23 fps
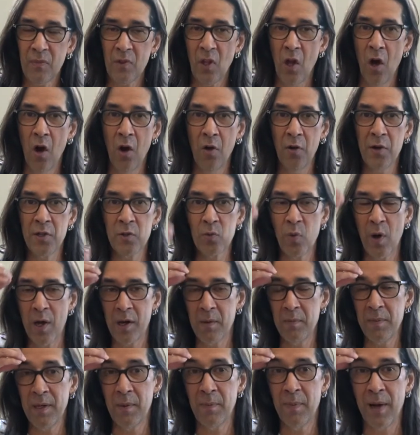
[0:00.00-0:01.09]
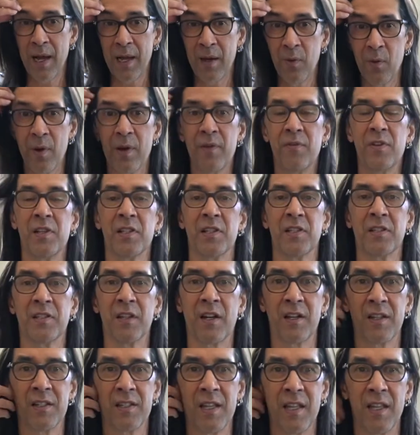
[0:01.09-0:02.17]
Always wanted me to buy one of his
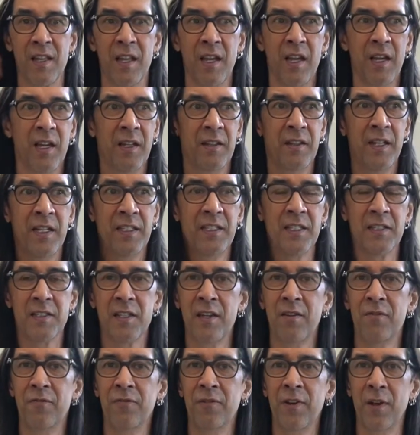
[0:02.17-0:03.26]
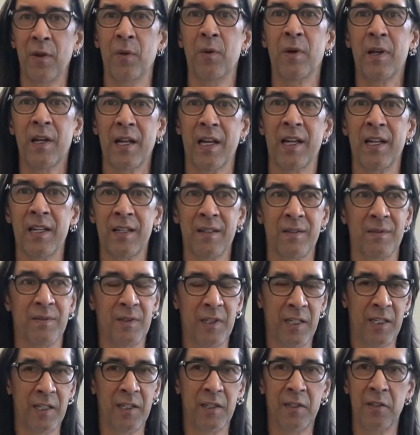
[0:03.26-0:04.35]
guitars, and they just didn't fit what I
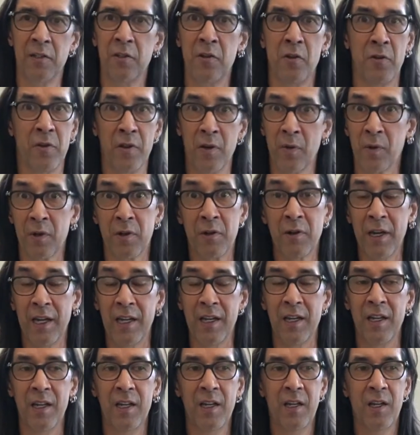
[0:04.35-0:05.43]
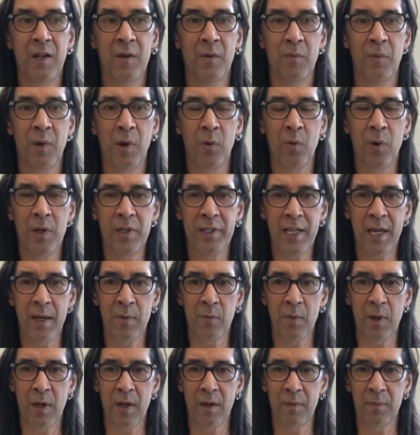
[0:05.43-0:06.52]
needed to do. They were great, but one time
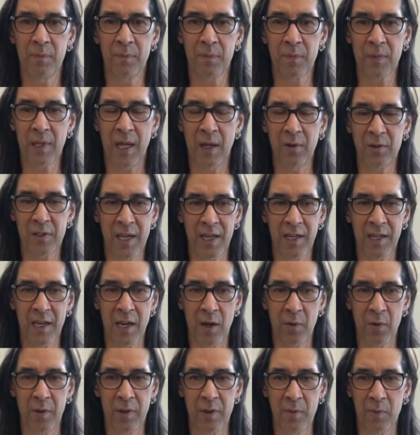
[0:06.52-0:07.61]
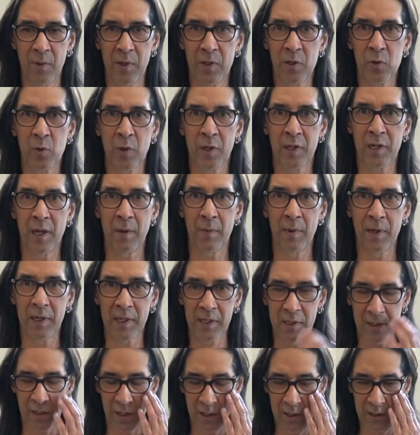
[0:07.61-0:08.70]
I was hanging out with him when he was working on my
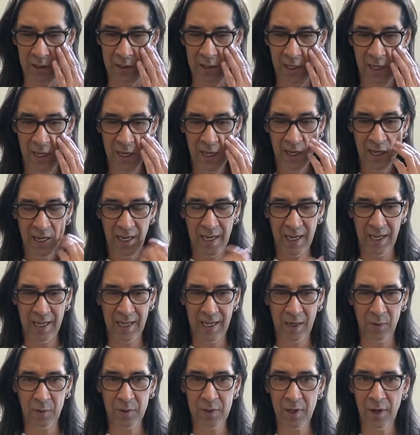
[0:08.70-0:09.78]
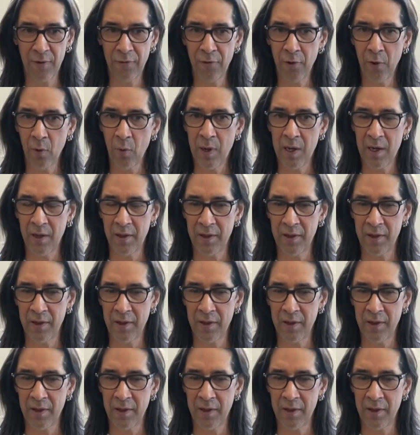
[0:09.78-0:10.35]
guitars, and I was there for a while.